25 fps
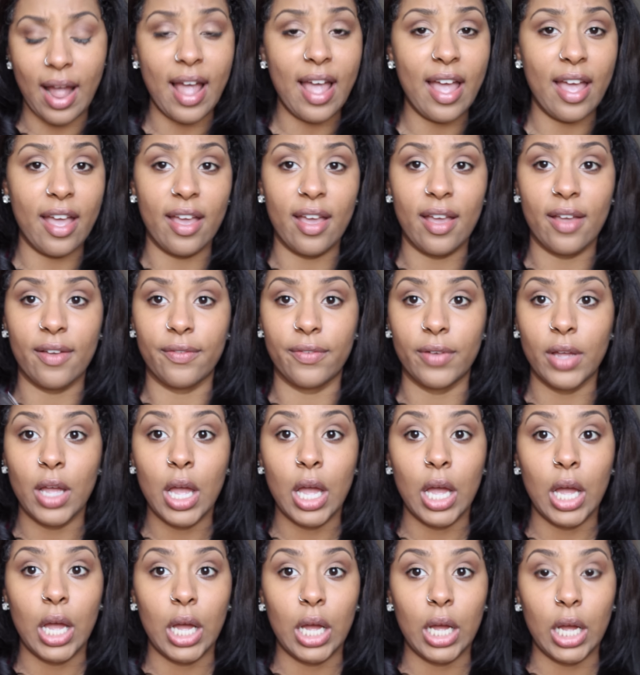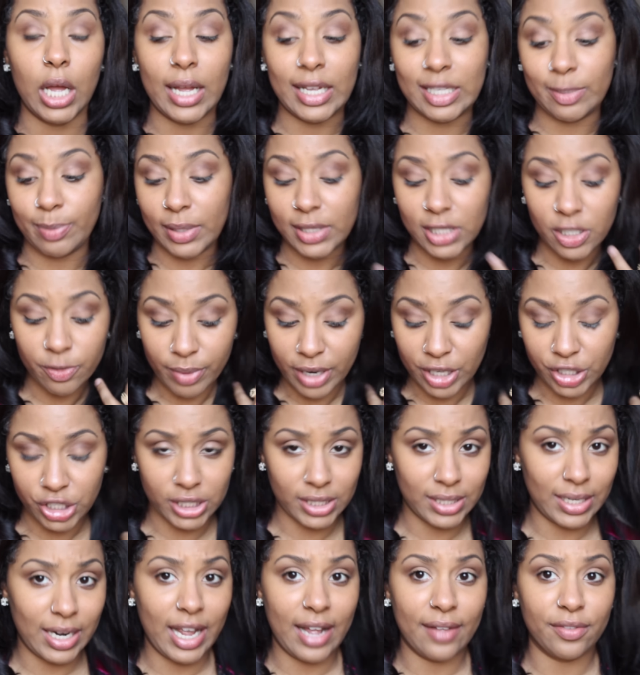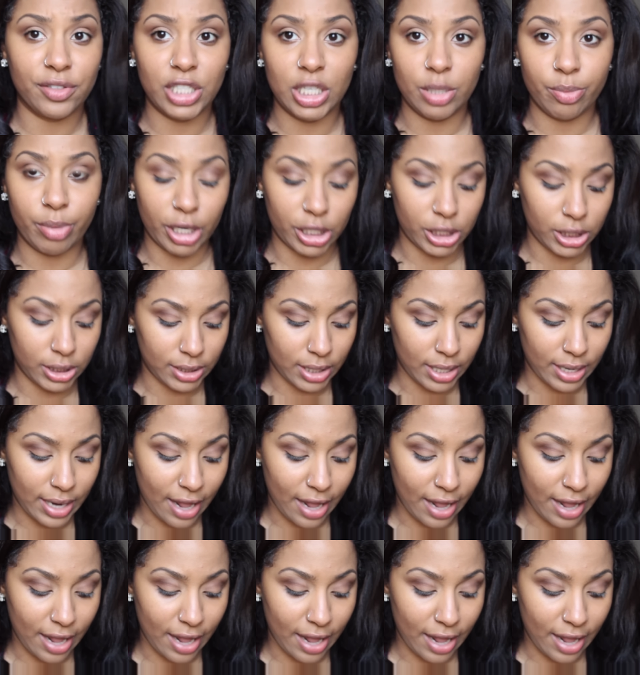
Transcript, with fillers: I have expensive brushes and I have cheap brushes.